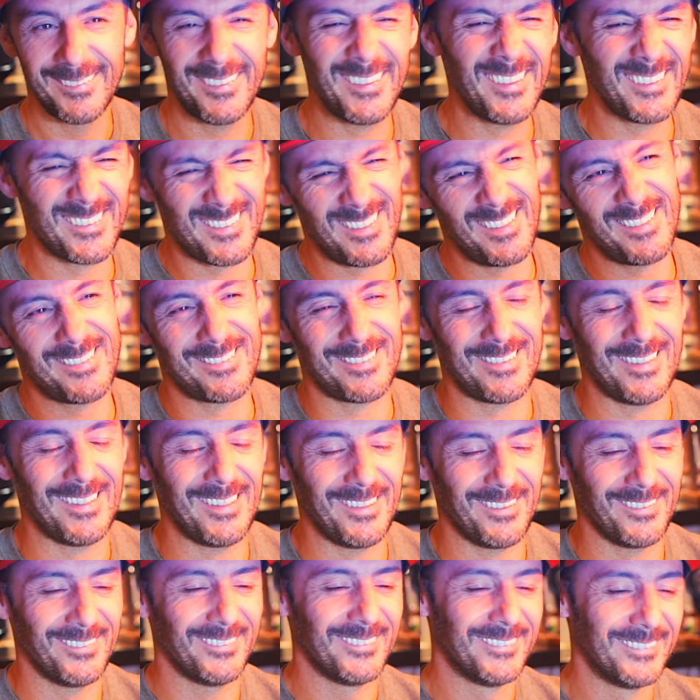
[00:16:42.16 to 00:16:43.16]
It's
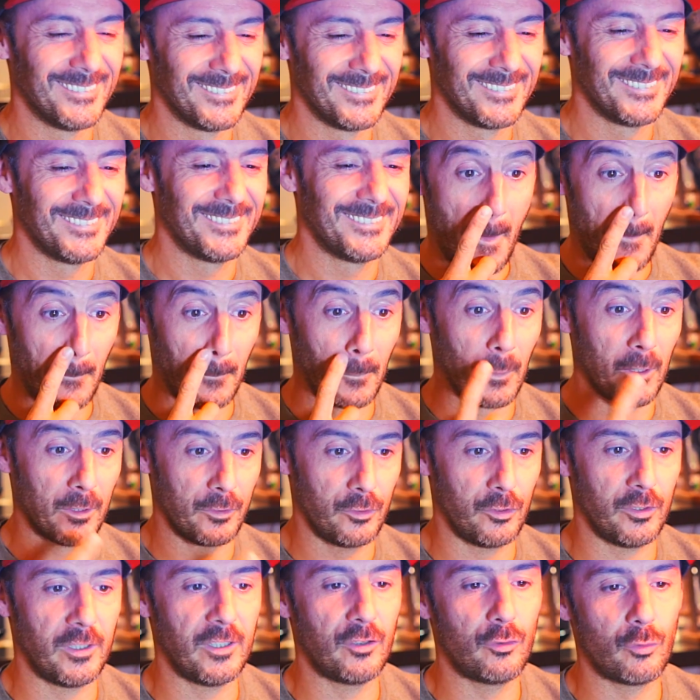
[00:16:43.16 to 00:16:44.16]
little. Well,
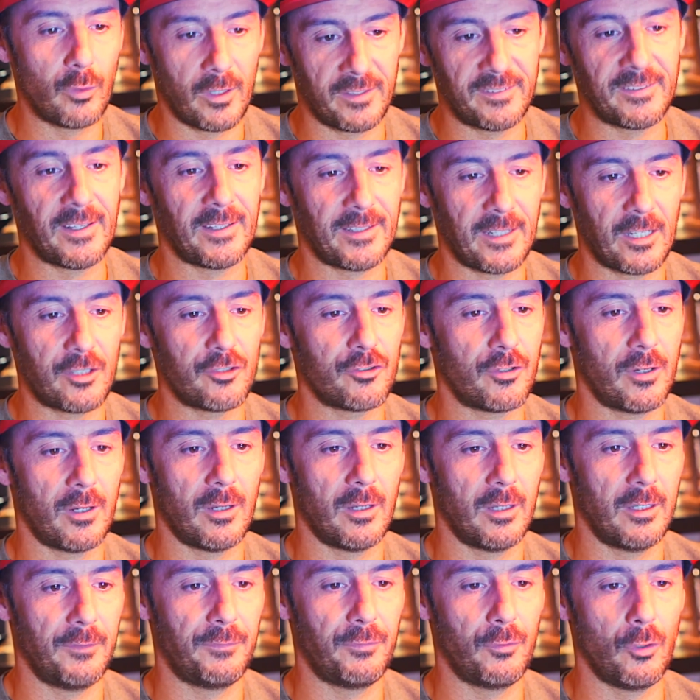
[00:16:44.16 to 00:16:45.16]
you need to attack that
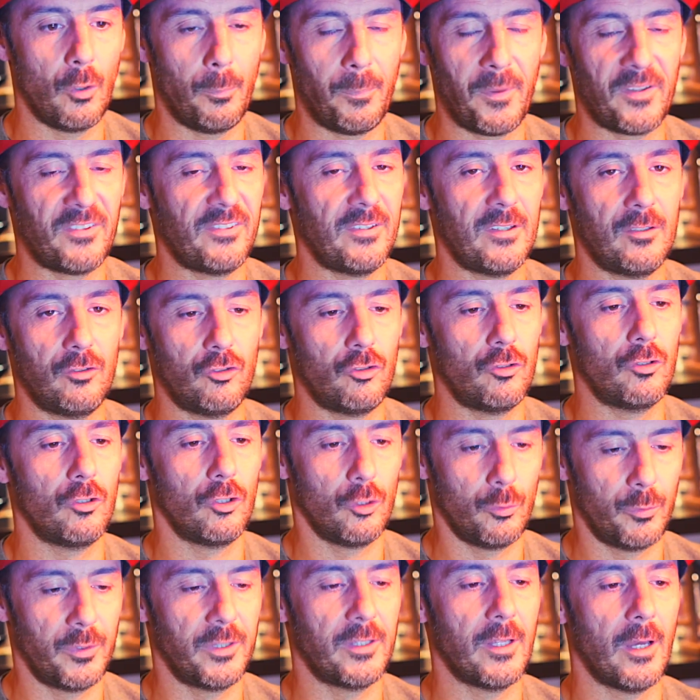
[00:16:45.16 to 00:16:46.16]
trail. If you're a passenger,
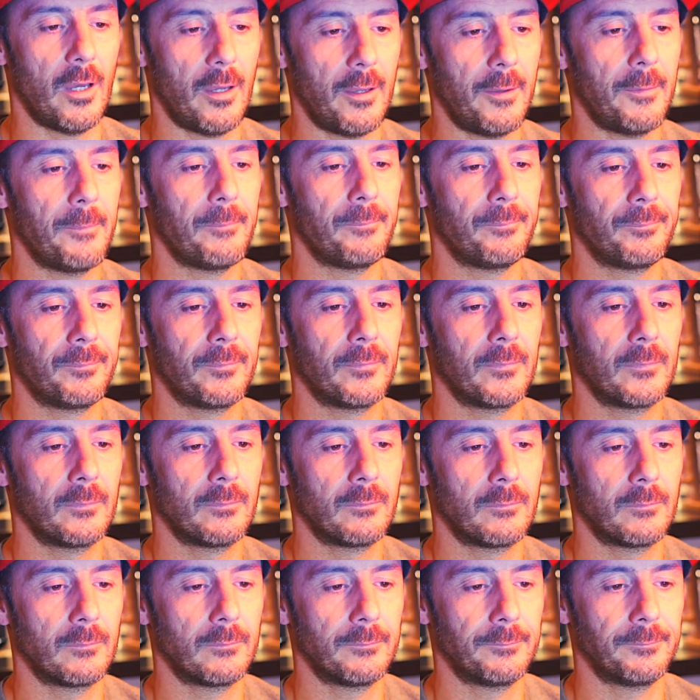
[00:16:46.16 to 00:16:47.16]
you will die.
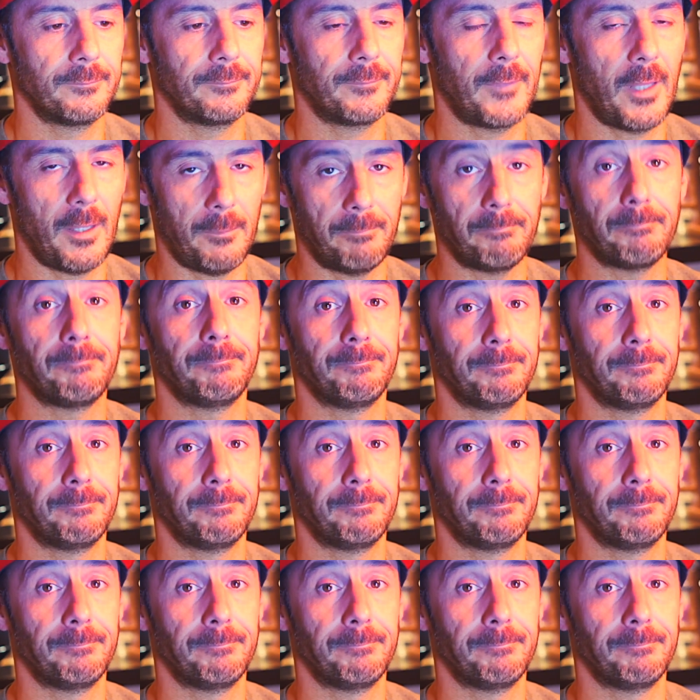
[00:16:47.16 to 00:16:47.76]
Yep.